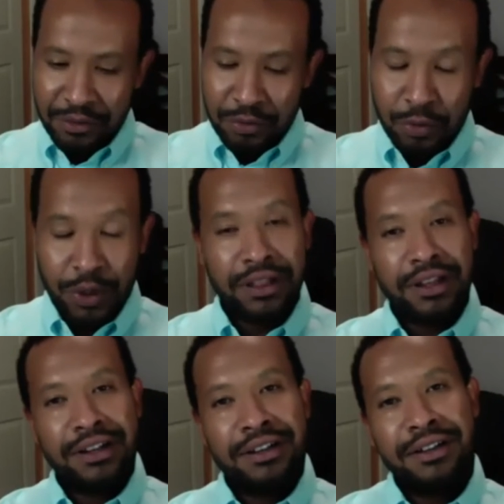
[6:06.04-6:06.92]
Well,
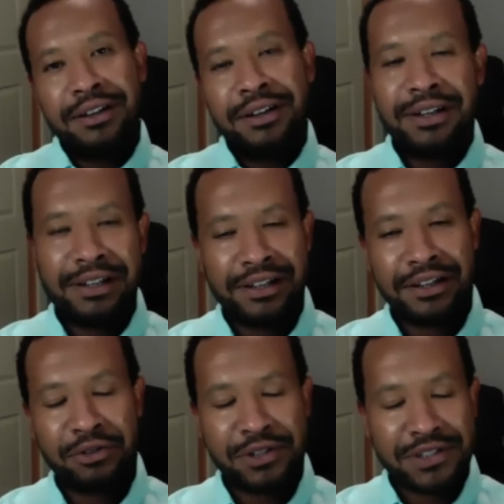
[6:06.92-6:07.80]

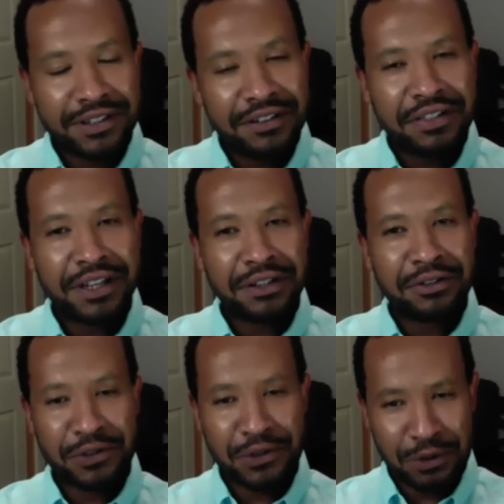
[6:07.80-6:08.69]
Christine, thank
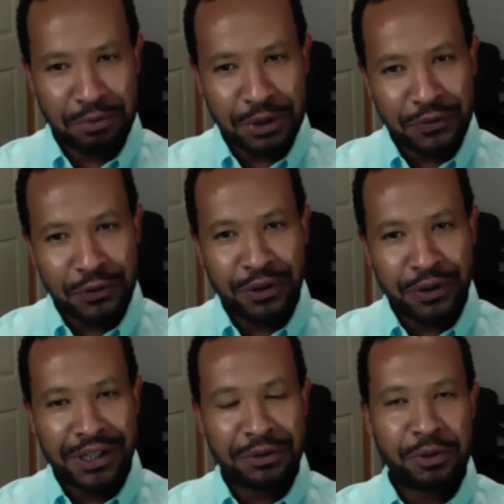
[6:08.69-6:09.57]
you so much for
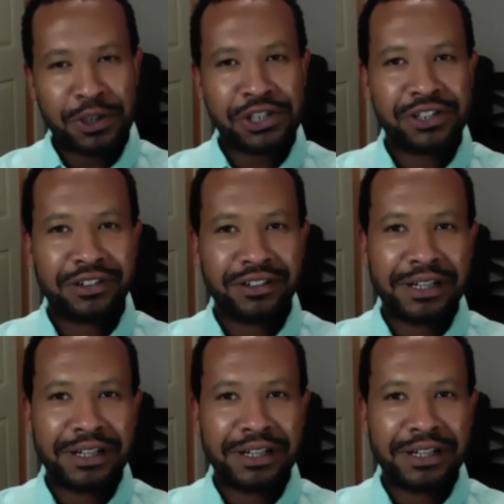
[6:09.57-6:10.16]
that question.